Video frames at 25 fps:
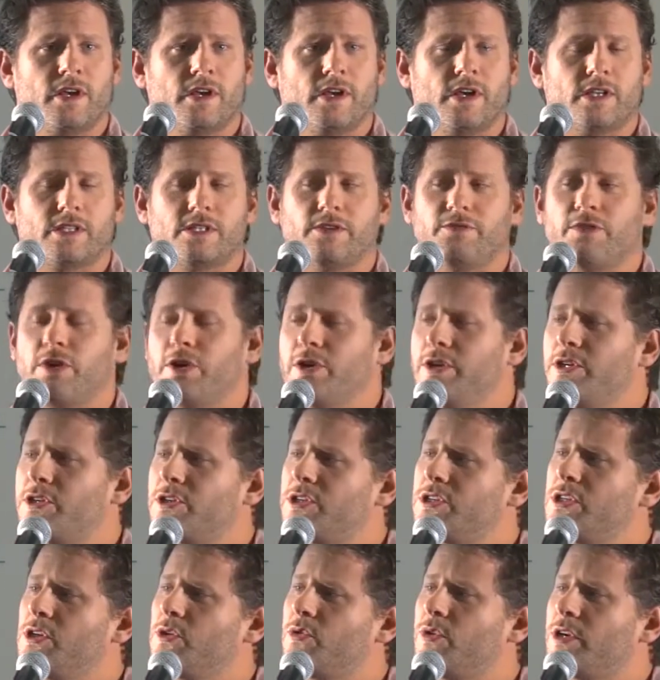That's a very
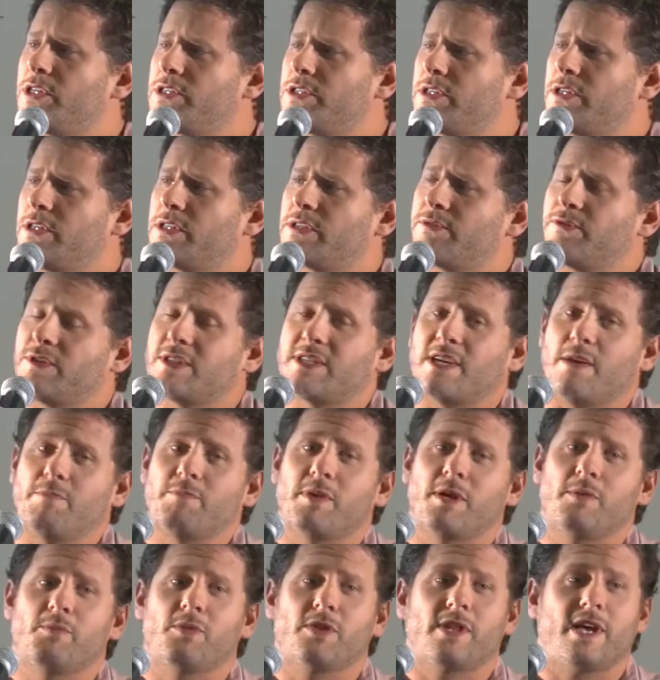interesting question because for some
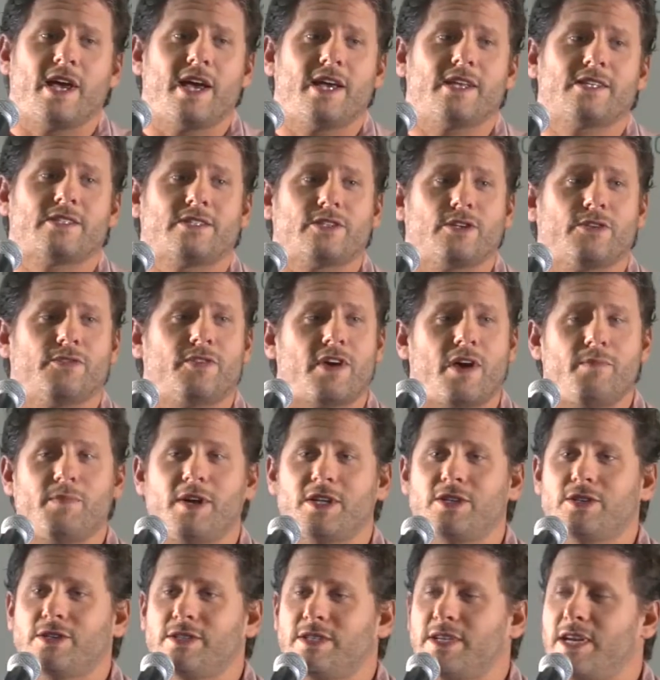people, the answer of how
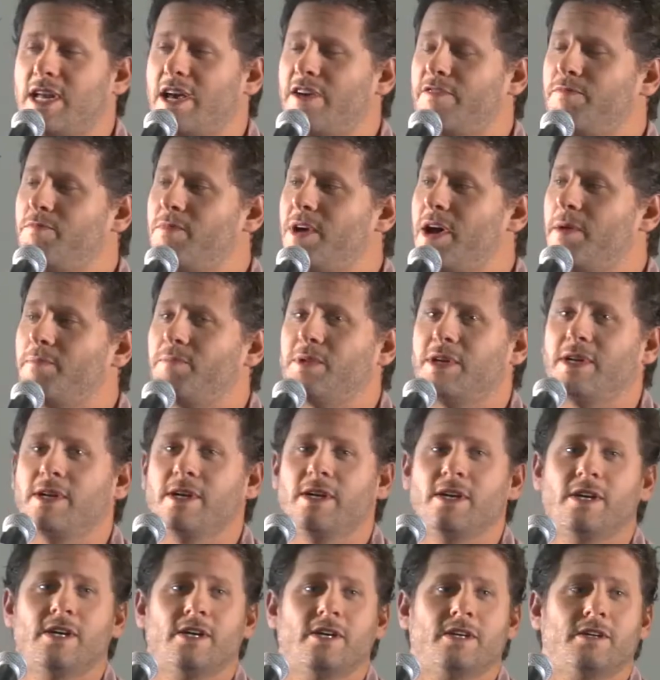much is enough might be
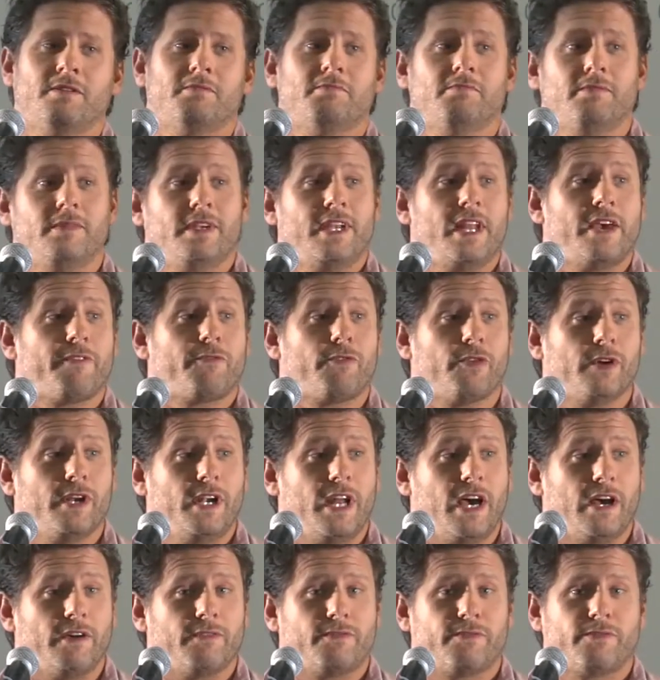never
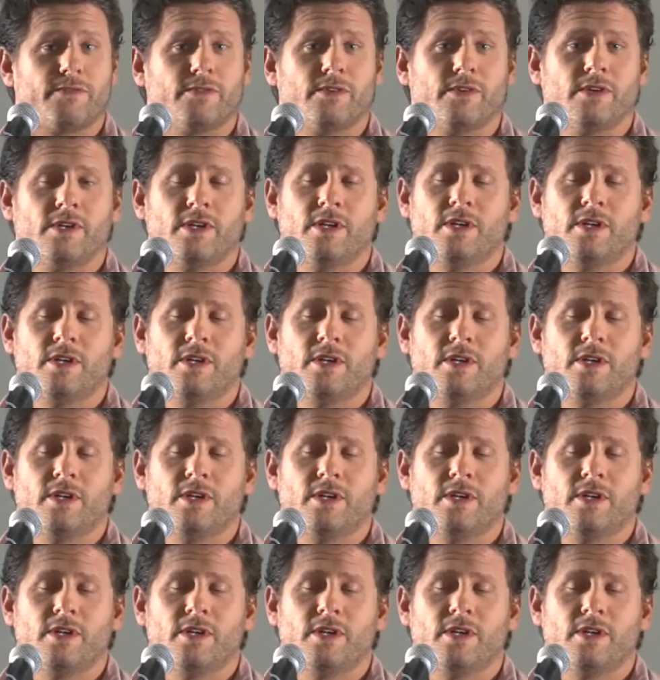enough.